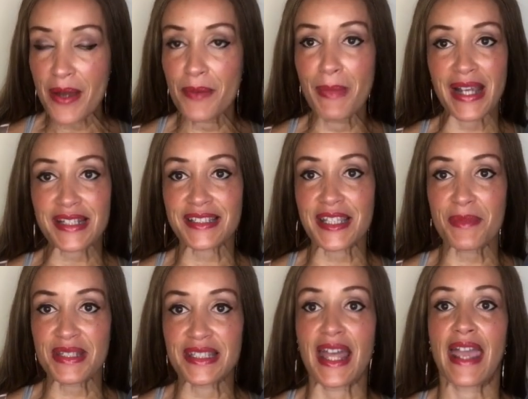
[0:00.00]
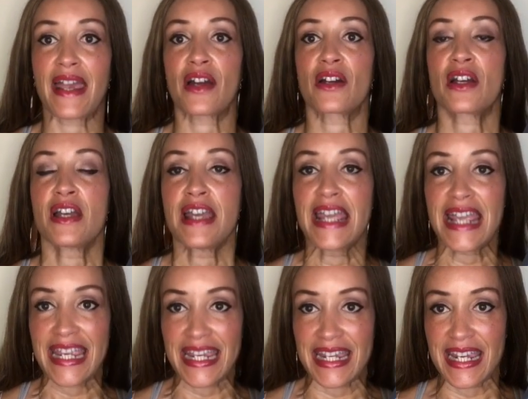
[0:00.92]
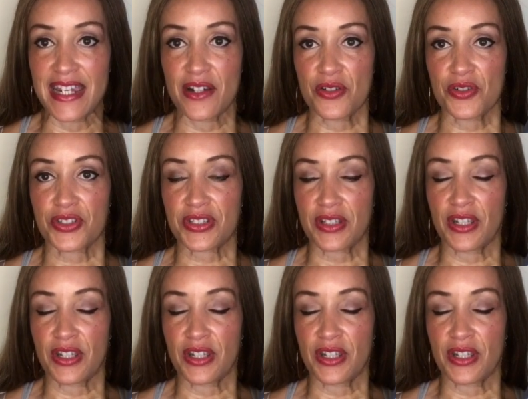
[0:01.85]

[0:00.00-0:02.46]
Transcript: Maxime is there. He hears,